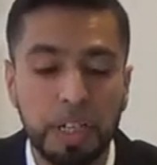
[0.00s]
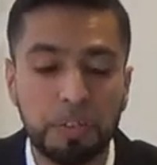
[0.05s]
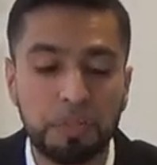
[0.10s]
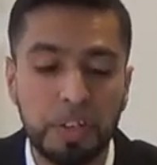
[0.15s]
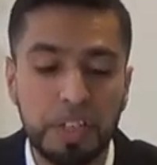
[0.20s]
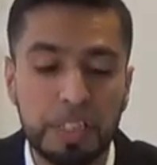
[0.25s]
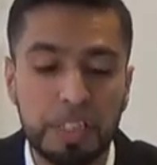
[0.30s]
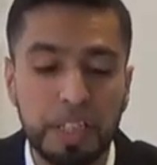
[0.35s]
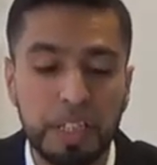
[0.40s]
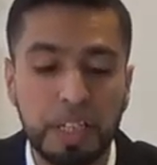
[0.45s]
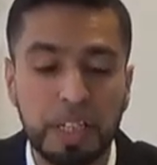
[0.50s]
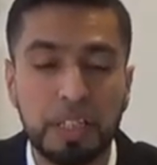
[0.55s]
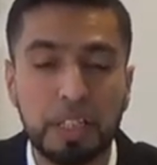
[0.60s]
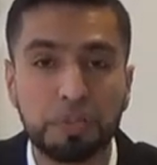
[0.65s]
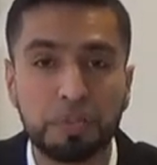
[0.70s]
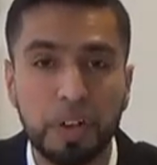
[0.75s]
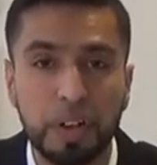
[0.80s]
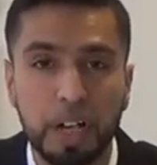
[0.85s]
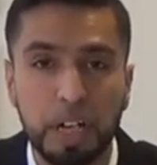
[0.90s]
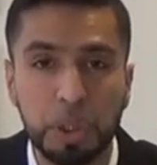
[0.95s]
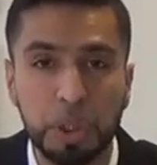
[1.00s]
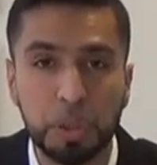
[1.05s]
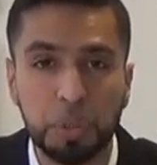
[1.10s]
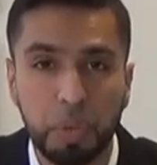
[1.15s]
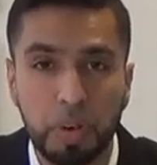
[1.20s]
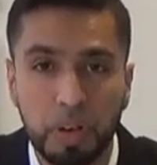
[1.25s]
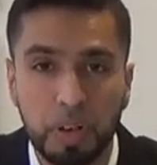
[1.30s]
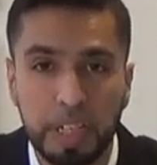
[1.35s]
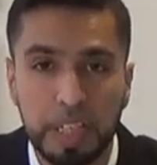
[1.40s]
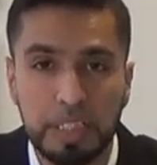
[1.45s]
investing in the financial
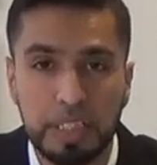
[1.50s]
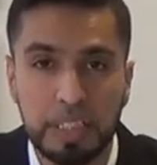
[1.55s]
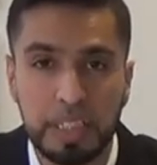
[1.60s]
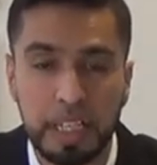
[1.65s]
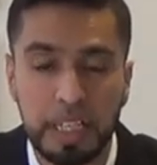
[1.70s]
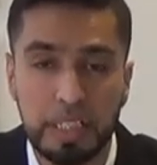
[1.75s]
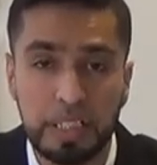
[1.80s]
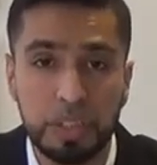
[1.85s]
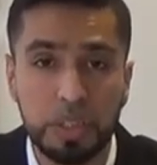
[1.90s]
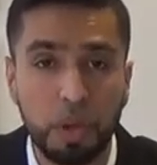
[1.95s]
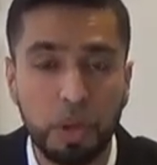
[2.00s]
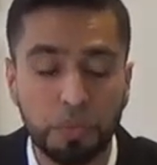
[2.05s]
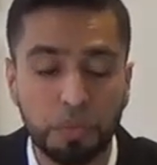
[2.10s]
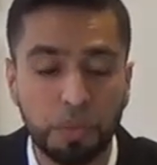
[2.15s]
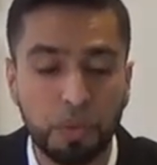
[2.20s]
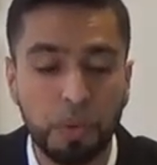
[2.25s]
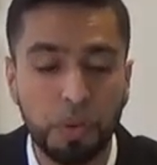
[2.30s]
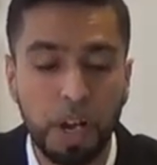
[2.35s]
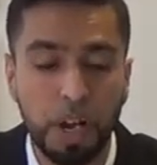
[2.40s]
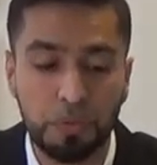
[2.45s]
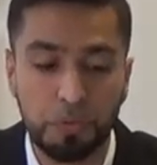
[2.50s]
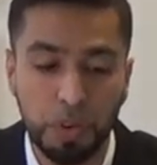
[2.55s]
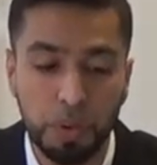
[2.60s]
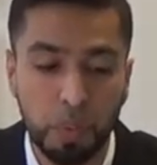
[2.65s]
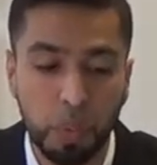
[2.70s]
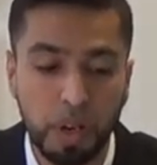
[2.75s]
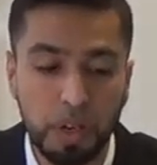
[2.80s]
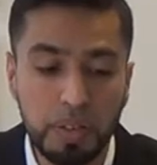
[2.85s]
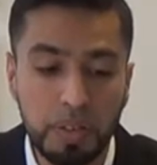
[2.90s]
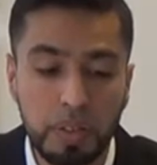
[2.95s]
markets is not for
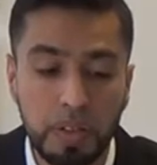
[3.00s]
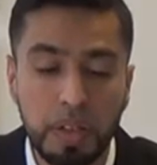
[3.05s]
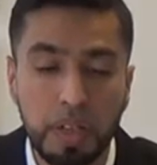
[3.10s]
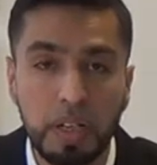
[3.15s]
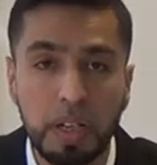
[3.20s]
everyone,